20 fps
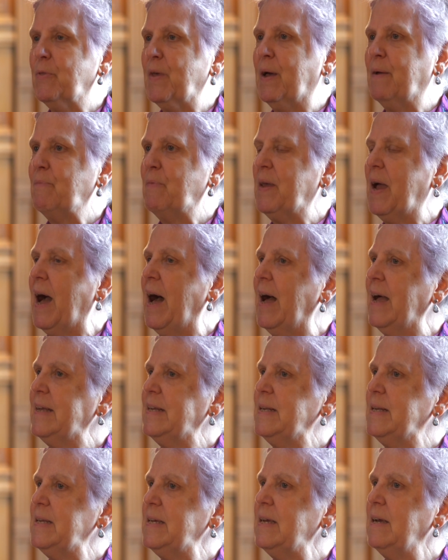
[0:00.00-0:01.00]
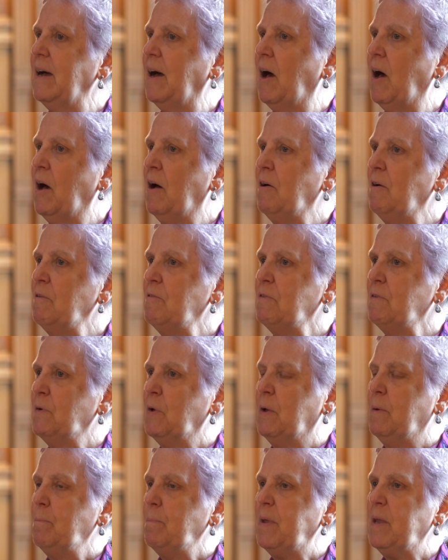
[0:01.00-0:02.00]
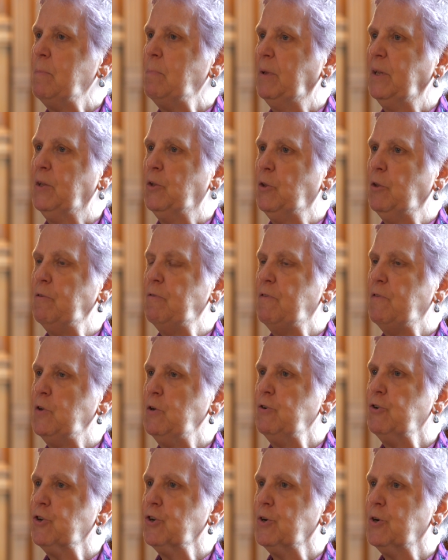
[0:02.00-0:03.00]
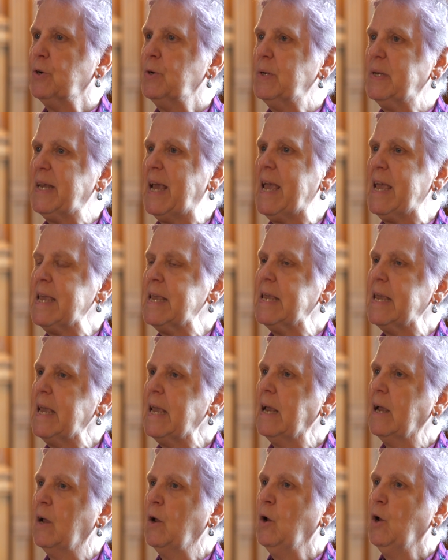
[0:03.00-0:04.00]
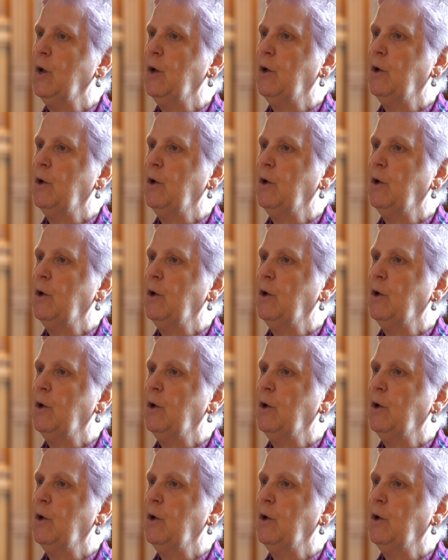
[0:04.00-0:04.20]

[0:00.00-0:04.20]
the idea of people in the future taking